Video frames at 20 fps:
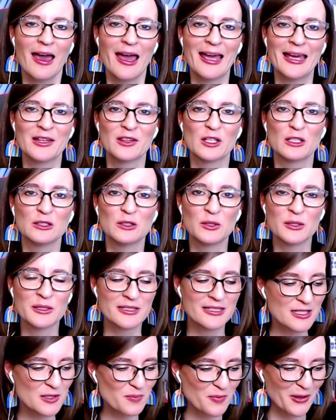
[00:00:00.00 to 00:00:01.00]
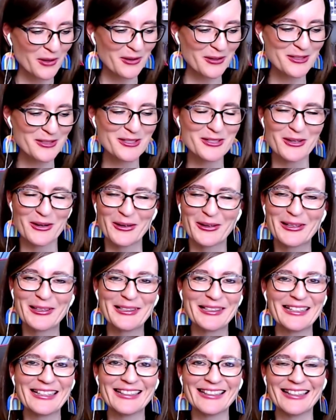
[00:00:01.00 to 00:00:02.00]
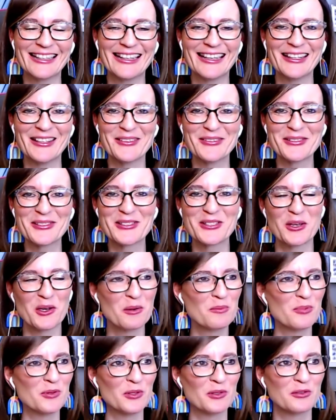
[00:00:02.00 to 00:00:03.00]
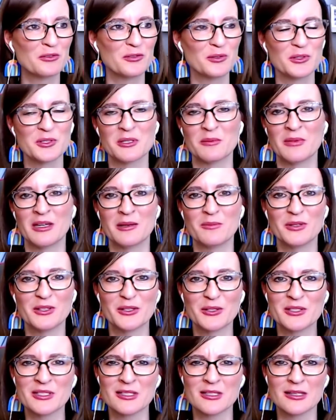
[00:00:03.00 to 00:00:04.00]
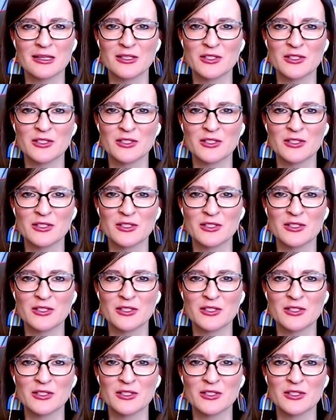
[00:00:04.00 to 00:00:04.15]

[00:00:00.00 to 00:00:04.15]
And the Lord spoke so clearly, and it was so beautiful to me because it,